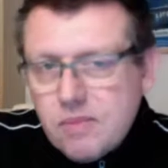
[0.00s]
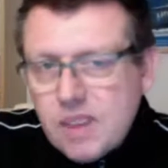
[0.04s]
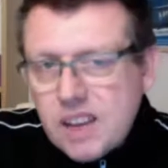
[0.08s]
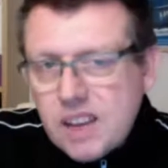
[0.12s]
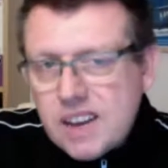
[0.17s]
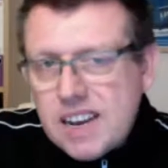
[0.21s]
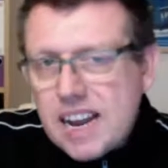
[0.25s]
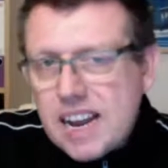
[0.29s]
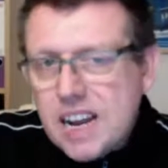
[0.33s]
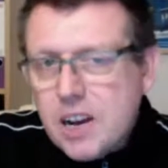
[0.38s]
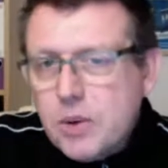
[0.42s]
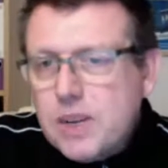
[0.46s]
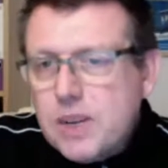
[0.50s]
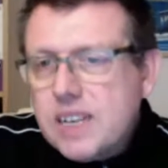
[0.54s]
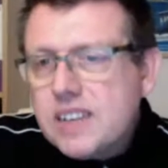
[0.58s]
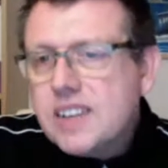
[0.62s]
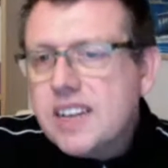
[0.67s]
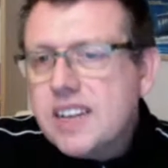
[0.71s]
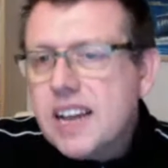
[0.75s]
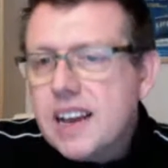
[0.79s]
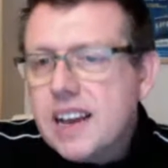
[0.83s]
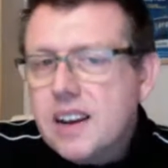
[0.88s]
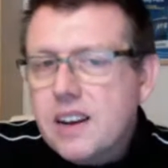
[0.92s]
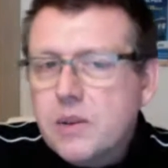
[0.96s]
Now, Louise
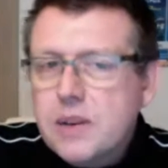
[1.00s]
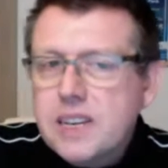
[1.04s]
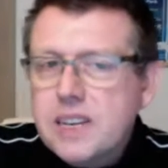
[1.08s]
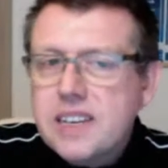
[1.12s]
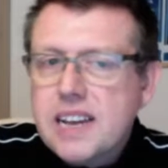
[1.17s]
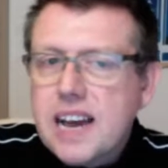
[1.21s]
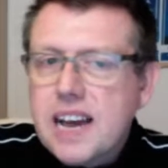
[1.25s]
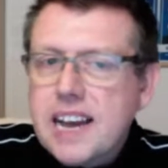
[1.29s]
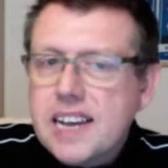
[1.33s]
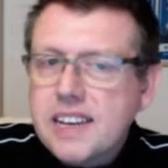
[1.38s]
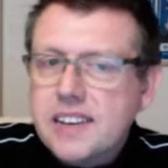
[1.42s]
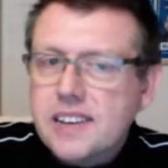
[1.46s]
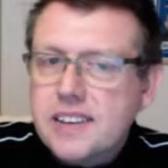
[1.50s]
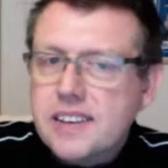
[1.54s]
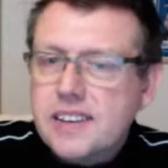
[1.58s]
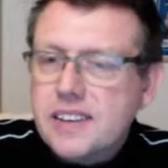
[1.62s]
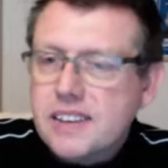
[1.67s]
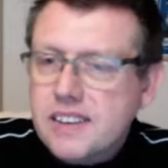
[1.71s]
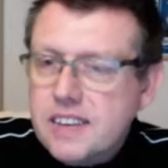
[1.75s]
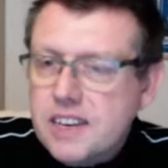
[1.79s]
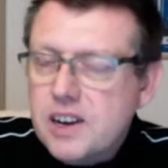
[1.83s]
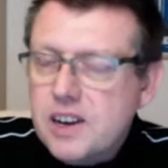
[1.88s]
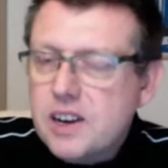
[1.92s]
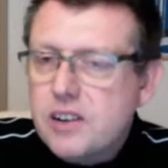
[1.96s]
Hay says
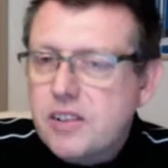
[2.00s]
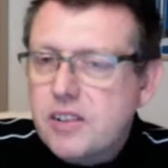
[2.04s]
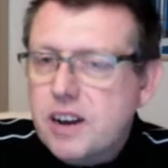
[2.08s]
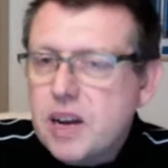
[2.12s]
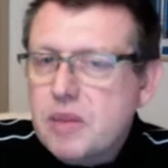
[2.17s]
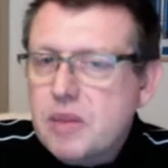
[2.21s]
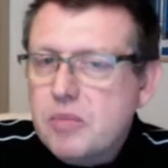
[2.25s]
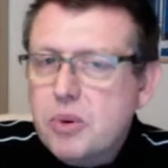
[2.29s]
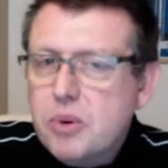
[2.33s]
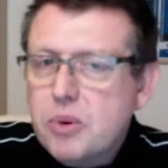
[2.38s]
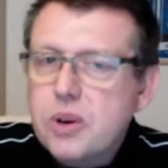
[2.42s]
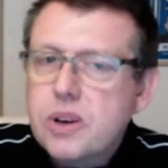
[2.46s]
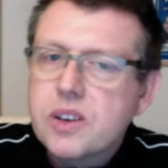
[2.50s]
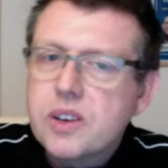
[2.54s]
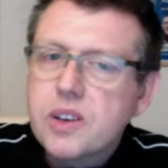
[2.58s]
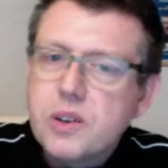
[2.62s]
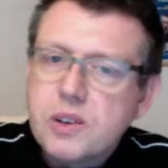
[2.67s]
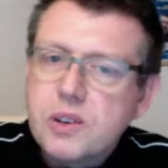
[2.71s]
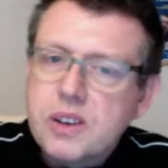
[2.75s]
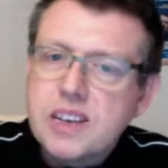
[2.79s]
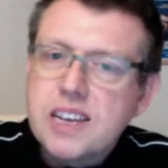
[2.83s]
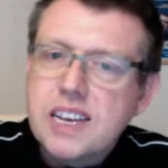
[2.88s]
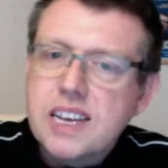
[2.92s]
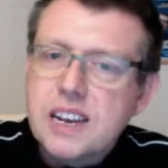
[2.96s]
in her great book,
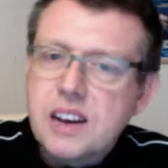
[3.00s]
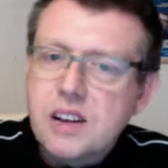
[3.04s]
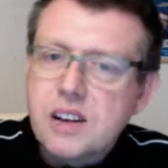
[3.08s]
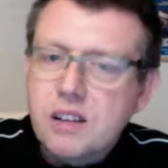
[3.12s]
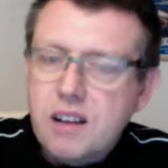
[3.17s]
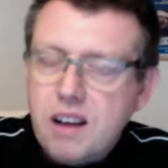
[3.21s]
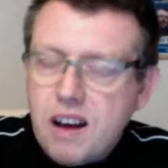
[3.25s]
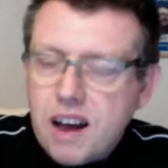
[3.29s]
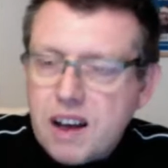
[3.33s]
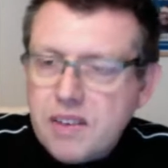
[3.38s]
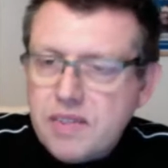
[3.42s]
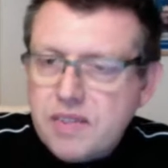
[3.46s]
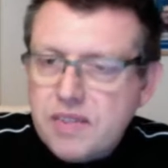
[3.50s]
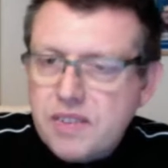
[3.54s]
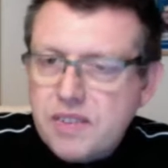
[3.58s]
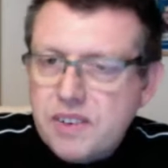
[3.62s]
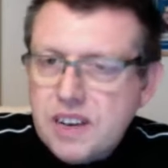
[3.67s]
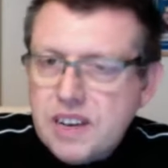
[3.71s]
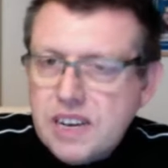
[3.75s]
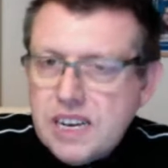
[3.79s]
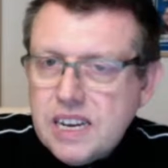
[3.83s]
You Can Heal Your Life,